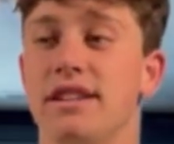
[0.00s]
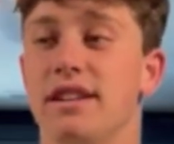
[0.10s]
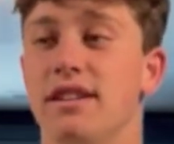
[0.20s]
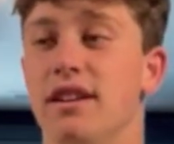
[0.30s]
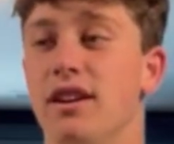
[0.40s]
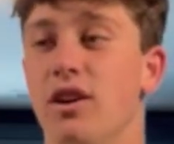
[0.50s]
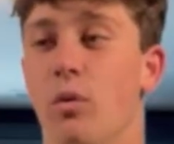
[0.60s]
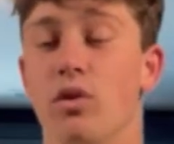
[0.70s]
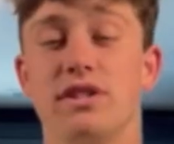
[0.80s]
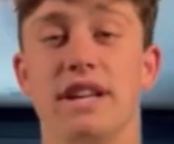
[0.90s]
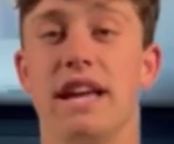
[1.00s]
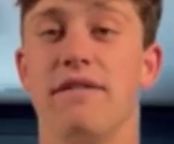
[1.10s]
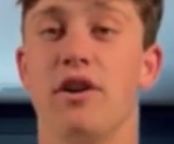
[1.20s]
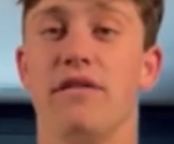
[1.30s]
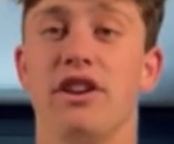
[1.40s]
And once again,
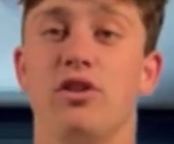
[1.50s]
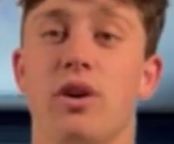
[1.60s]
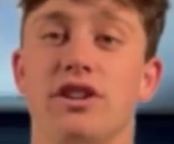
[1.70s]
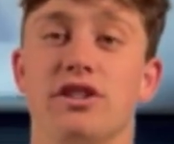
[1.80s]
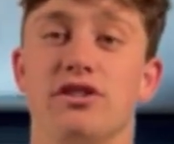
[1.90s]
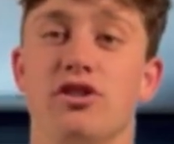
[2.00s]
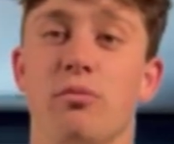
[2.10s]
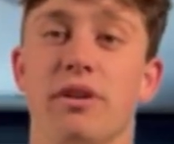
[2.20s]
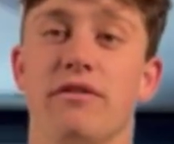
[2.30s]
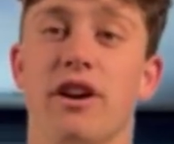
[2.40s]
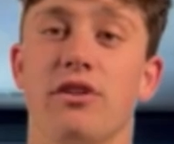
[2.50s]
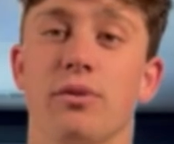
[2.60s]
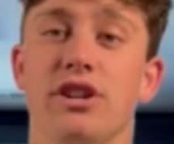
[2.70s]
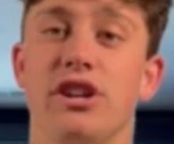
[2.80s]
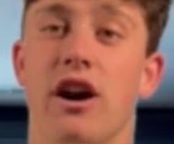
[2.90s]
if you have any questions, don't be afraid to
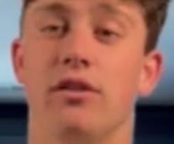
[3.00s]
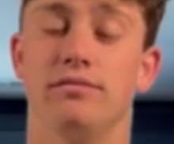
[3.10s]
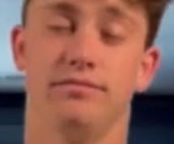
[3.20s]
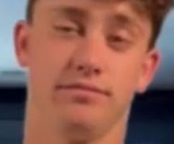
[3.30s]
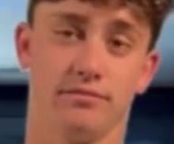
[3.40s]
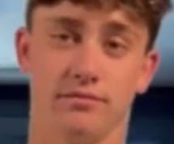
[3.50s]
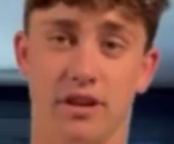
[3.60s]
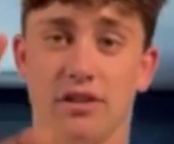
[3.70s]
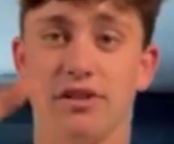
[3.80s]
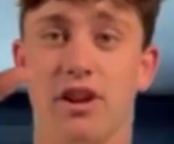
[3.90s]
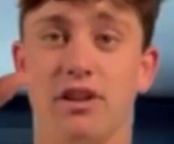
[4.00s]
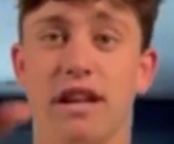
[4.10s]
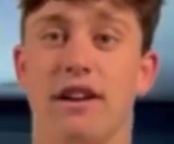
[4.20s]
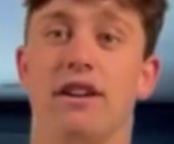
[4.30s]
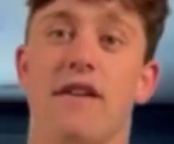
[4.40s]
reach out. I'll see y'all
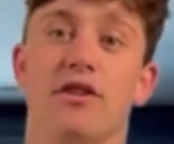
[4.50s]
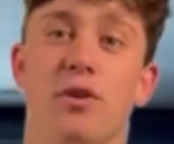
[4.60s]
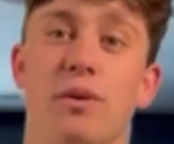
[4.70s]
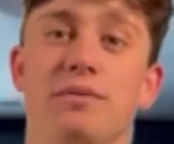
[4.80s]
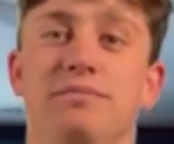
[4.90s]
later. Have a good one.